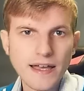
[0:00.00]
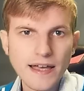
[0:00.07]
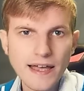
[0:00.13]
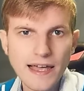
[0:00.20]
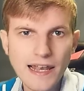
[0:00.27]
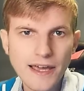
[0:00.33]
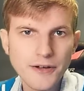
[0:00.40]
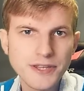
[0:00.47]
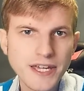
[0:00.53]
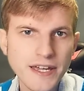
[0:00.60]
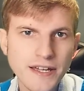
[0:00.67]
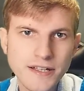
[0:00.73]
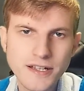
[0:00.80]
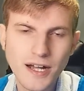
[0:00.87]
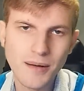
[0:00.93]
Hello
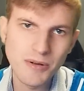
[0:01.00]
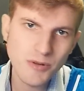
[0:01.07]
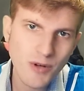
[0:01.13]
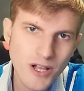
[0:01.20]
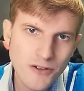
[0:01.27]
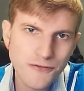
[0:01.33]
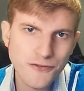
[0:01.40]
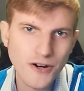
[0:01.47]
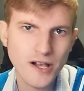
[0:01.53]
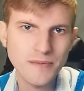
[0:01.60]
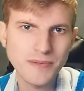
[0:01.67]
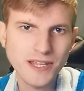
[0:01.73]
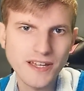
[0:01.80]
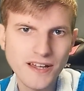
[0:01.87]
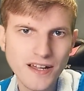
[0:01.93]
there, Commonwealth from
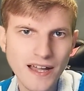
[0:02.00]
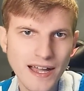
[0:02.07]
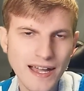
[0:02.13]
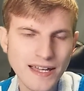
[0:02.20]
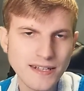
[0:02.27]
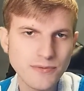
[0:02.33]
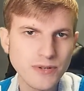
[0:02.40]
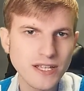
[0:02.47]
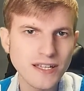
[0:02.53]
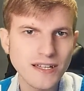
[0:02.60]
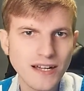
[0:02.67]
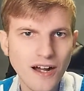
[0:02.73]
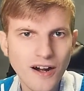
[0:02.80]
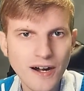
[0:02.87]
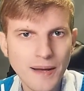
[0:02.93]
here, and we
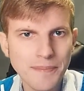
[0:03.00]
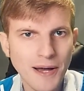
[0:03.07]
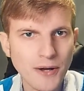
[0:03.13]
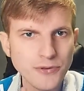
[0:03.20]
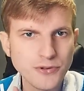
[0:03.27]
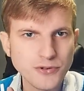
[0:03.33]
are about to